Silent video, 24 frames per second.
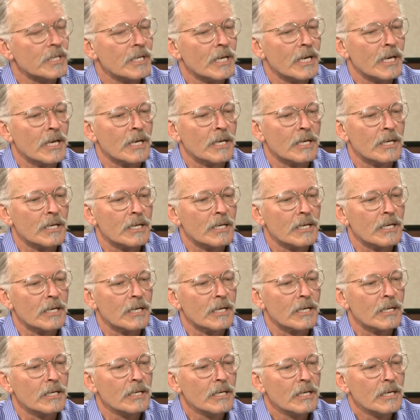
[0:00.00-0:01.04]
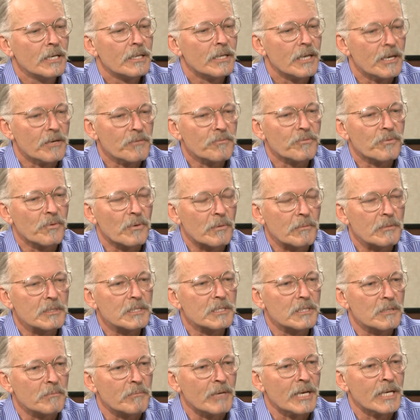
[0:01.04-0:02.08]
and they informed
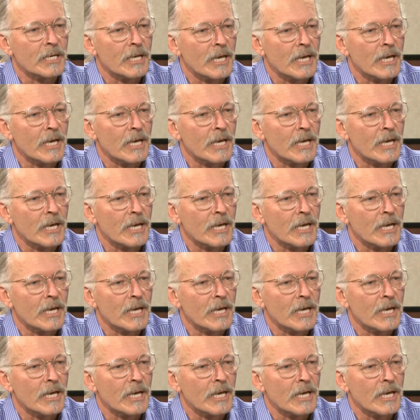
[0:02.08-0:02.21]
us that my